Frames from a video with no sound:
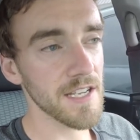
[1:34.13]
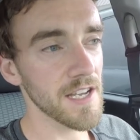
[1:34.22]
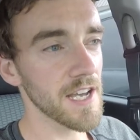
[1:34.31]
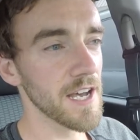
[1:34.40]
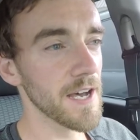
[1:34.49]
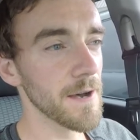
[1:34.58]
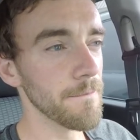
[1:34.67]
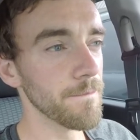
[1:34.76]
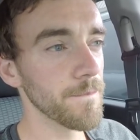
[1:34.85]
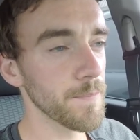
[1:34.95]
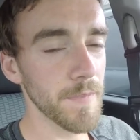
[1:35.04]
Um,
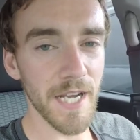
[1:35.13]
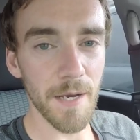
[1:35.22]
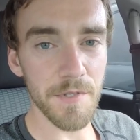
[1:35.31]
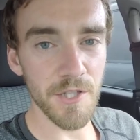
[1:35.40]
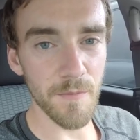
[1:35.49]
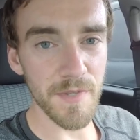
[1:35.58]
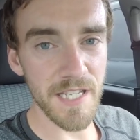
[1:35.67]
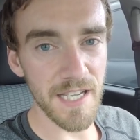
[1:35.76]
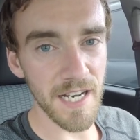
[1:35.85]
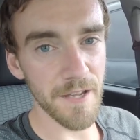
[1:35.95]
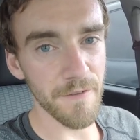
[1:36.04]
big up to Thomas
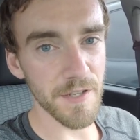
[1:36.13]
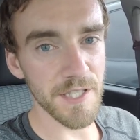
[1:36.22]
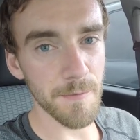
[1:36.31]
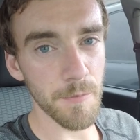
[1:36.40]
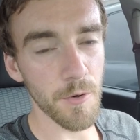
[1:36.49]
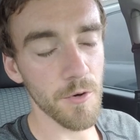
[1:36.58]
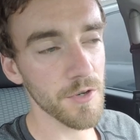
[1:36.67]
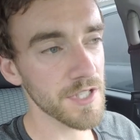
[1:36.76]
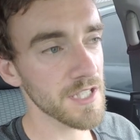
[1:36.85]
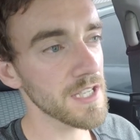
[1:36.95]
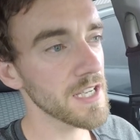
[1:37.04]
Keenlay for the
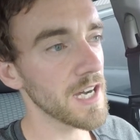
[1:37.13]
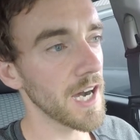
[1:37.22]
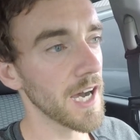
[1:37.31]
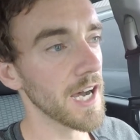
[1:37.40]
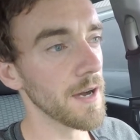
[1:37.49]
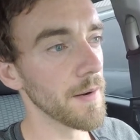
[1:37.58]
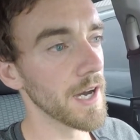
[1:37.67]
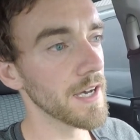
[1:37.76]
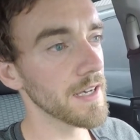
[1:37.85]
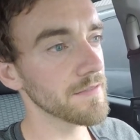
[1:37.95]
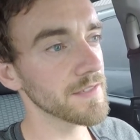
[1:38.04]
support. Um, I,
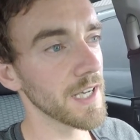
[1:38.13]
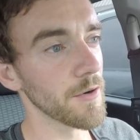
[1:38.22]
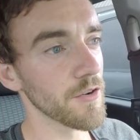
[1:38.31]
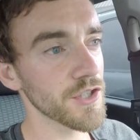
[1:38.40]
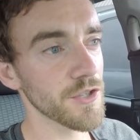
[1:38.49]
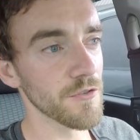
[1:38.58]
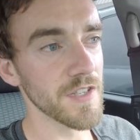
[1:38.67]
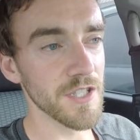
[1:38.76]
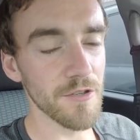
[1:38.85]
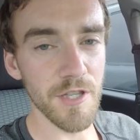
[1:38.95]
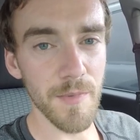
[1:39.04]
I'm not sure if he's
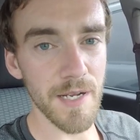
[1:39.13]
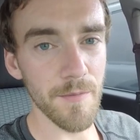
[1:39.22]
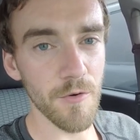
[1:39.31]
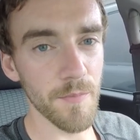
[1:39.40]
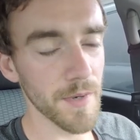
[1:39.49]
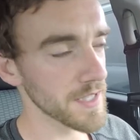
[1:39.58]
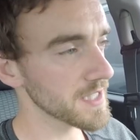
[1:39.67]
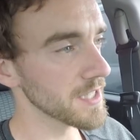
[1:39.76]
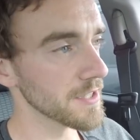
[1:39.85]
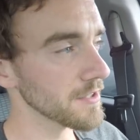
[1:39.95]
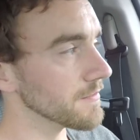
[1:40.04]
doing them anymore, but
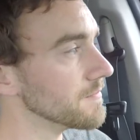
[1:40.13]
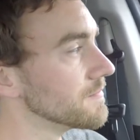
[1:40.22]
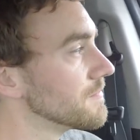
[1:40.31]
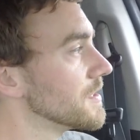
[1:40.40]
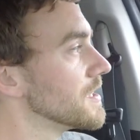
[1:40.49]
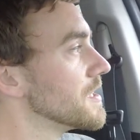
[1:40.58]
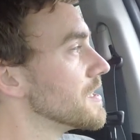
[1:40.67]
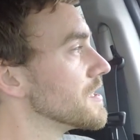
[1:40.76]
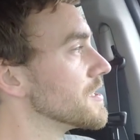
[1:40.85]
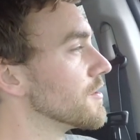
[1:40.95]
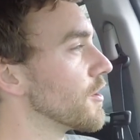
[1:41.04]
still,
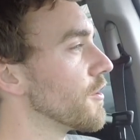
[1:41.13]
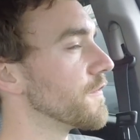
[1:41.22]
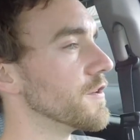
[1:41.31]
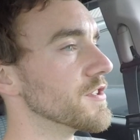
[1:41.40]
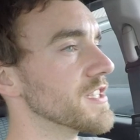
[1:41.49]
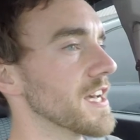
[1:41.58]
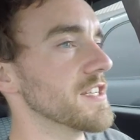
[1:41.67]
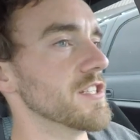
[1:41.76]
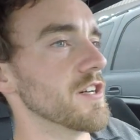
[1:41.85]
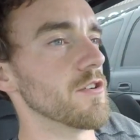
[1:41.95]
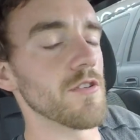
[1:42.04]
still got a few sets,
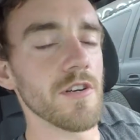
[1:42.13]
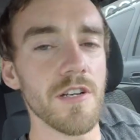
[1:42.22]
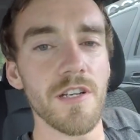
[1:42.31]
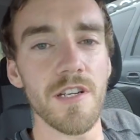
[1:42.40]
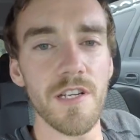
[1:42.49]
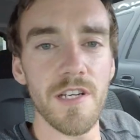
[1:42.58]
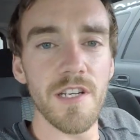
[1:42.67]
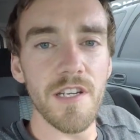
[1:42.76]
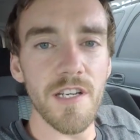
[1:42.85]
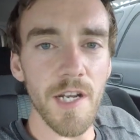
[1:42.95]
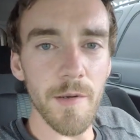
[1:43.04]
so
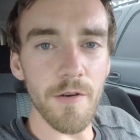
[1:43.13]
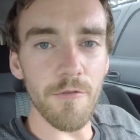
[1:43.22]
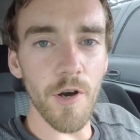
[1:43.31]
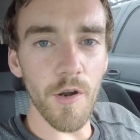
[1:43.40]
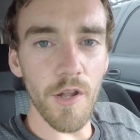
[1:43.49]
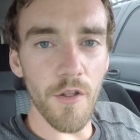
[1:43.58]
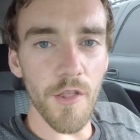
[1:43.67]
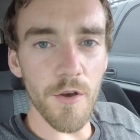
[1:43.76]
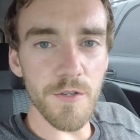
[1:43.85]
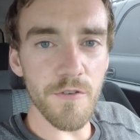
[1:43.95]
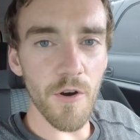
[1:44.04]
gonna be rolling on
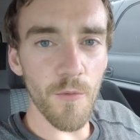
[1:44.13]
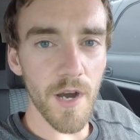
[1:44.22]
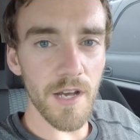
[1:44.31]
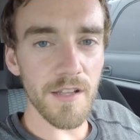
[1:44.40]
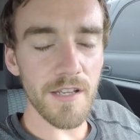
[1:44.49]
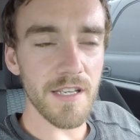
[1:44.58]
those for a while.